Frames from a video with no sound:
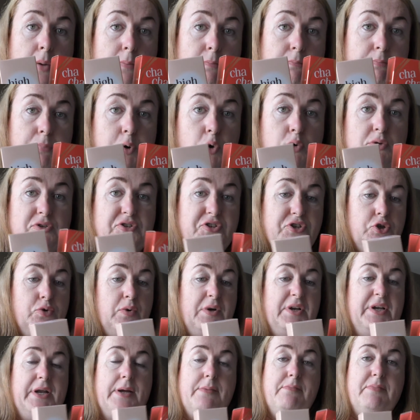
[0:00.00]
Boots do
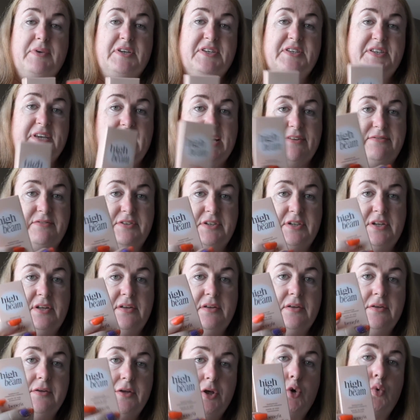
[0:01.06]
a number 7
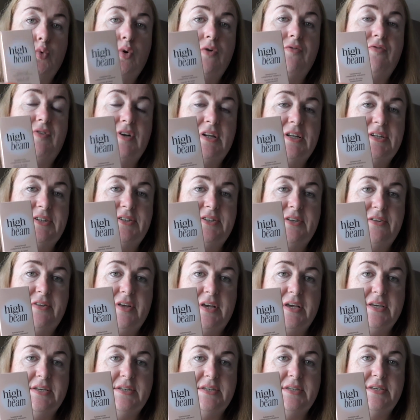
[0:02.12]
equivalent to
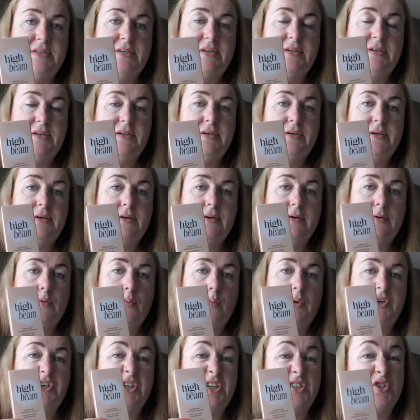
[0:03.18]
this,
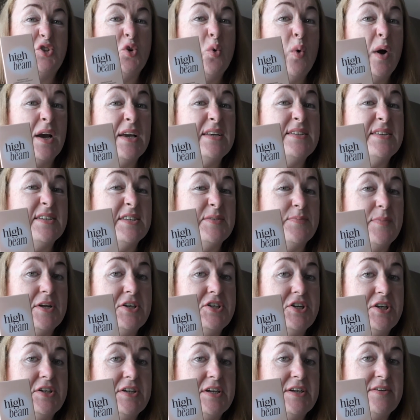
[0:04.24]
which has twice as
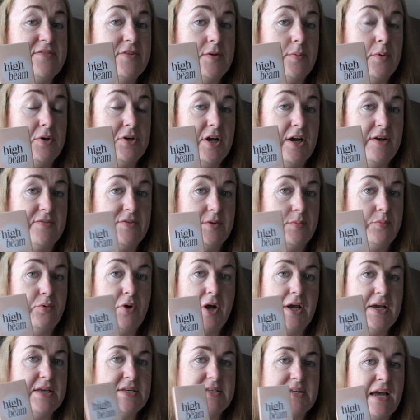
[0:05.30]
much in it for about half the
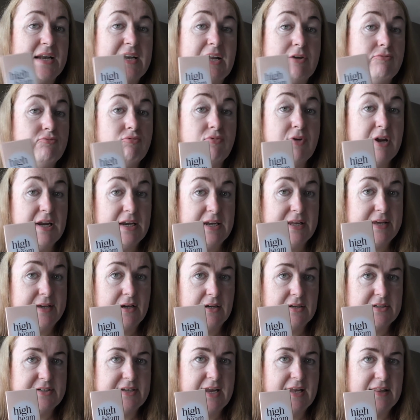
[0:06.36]
price, and I really
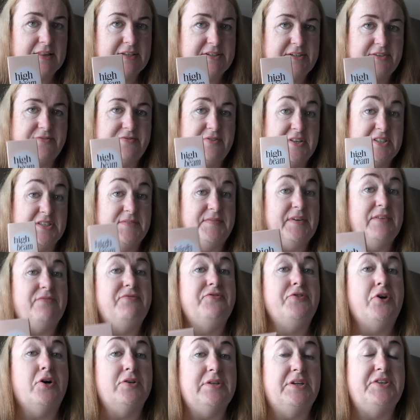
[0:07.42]
can't tell the difference. I've
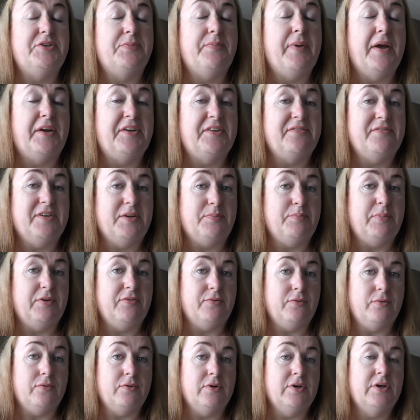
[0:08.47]
even gone into Benefit
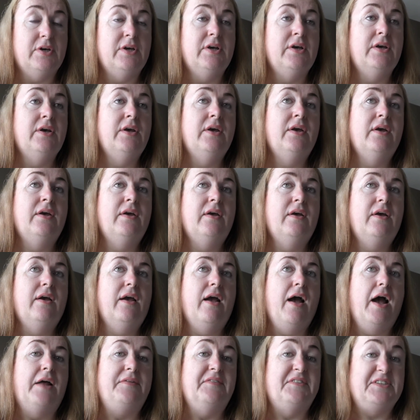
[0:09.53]
before,
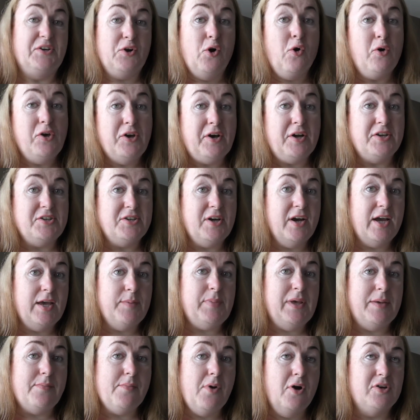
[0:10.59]
and they said, oh, you got your High
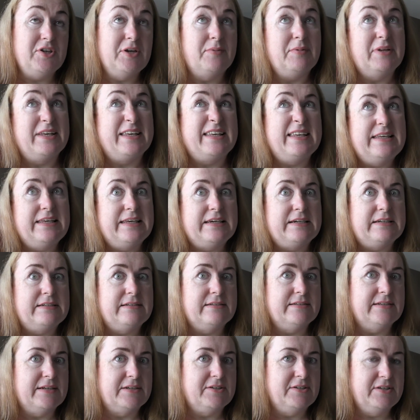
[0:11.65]
Beam on. I'm like, yeah,
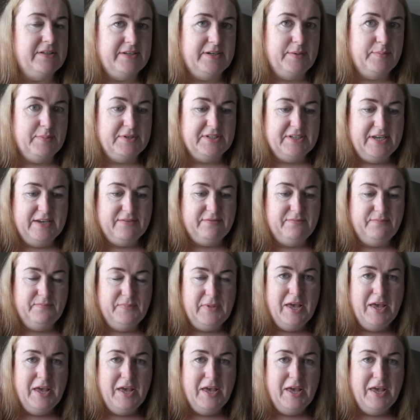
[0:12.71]
it's actually the number 7.